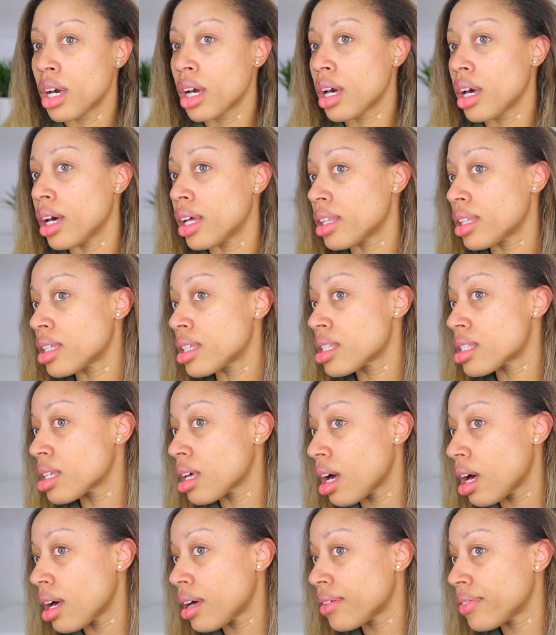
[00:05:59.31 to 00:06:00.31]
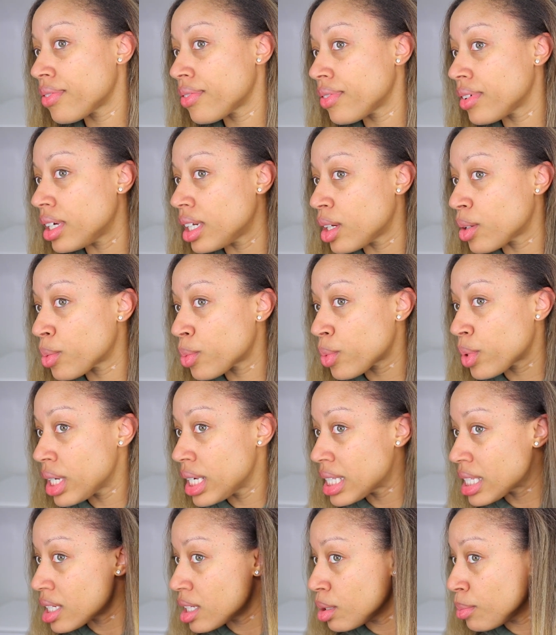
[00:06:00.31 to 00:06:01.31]
cut this off in a
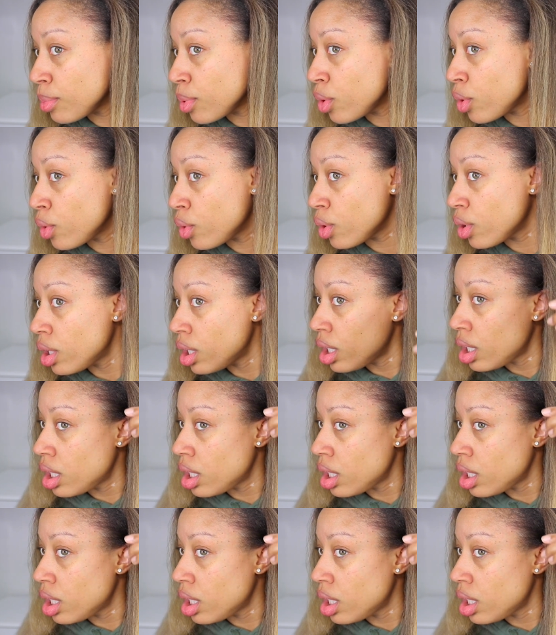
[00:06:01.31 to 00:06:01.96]
reasonable